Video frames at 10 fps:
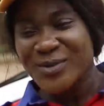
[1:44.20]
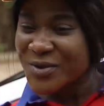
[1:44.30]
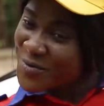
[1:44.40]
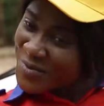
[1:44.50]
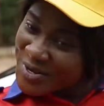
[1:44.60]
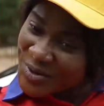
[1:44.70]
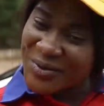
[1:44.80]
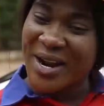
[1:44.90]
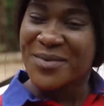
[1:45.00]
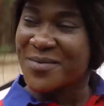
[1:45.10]
because when you bring your
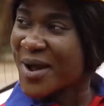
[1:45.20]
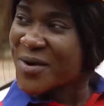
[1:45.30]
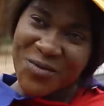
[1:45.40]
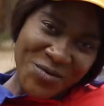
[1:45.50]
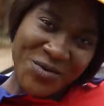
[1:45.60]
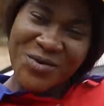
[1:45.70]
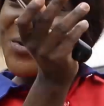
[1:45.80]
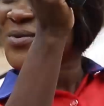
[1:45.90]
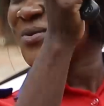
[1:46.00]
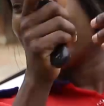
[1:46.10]
own, I bring my own. We'll
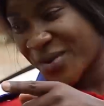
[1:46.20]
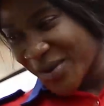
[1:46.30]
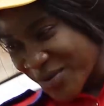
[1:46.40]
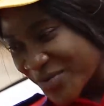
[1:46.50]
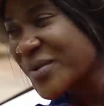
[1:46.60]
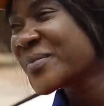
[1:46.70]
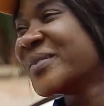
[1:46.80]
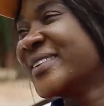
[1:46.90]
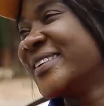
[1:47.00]
grow. You're wearing uniform.